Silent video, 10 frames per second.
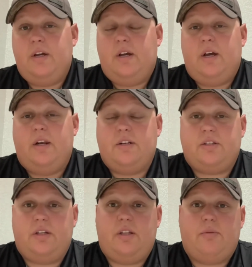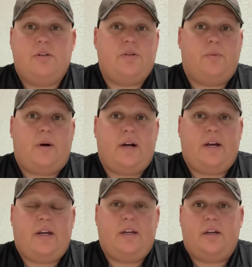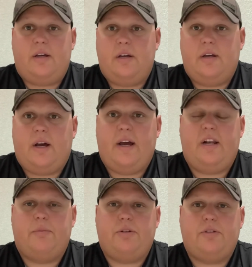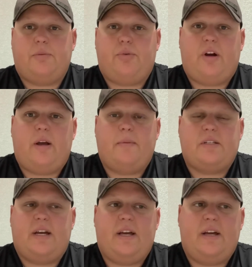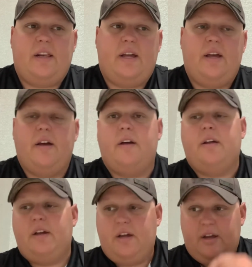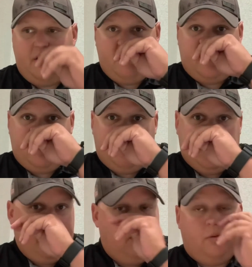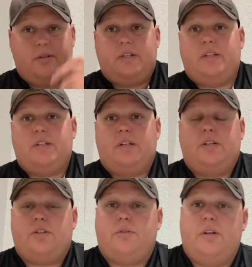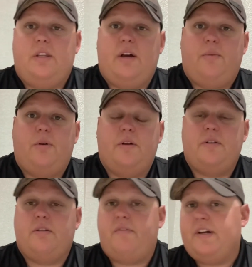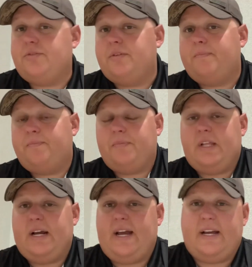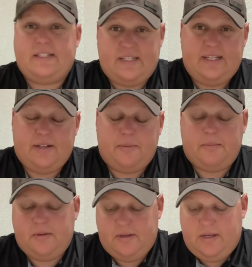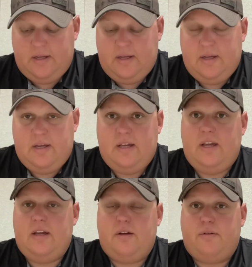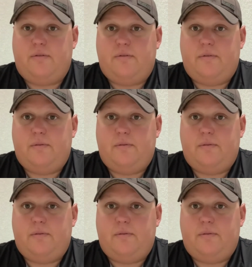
initially, the reason why I ended up choosing Prime is I had a friend of mine who was in this industry that was a veteran that I asked him if